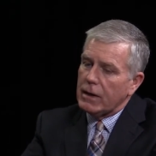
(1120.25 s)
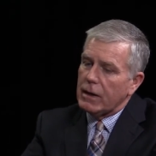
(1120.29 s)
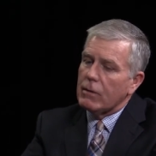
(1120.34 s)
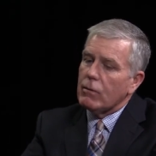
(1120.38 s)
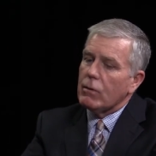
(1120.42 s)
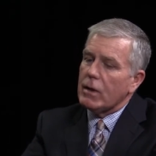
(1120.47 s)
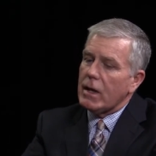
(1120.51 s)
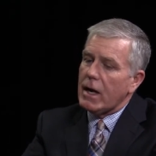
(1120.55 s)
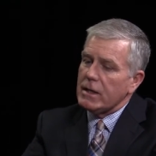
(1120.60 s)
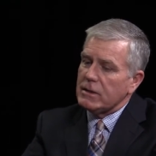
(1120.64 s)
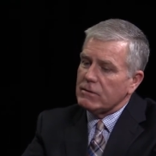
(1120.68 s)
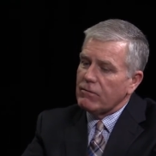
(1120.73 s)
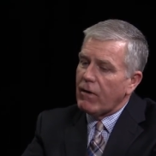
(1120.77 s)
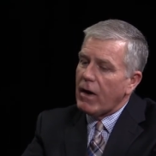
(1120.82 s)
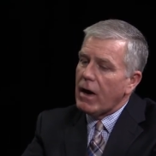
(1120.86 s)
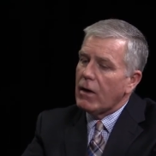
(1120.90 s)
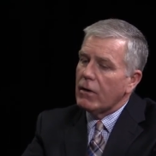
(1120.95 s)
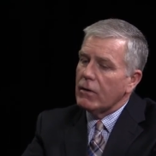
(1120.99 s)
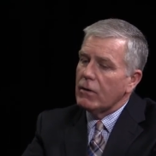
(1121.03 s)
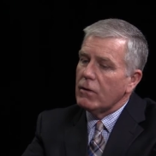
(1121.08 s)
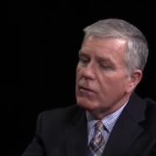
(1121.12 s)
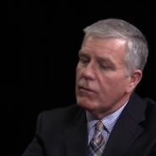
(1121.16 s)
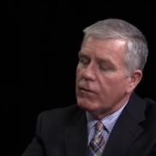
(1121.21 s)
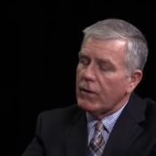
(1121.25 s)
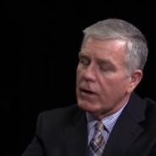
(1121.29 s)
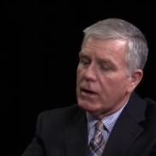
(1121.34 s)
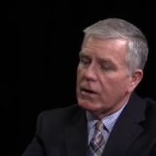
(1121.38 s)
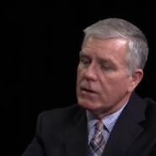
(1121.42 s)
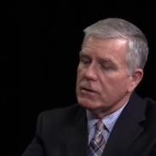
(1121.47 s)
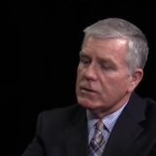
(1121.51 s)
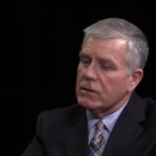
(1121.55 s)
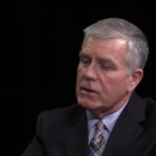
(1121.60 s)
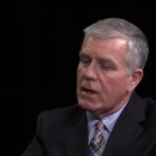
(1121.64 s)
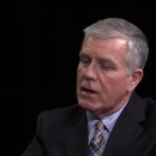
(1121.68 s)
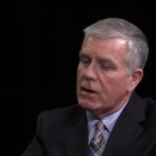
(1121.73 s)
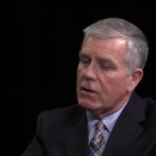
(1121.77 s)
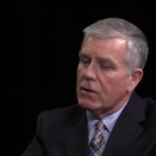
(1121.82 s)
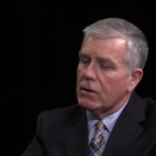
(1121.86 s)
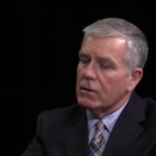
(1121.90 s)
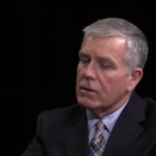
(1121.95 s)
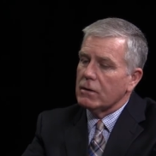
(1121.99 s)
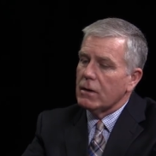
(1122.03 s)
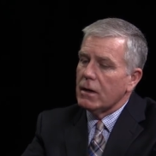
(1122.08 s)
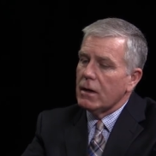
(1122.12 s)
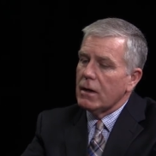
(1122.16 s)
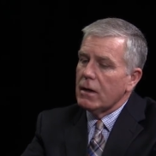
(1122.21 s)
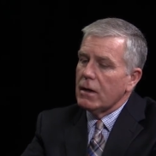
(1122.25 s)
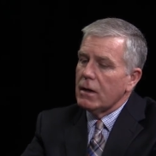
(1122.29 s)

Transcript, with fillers: equalized value figures that, you're,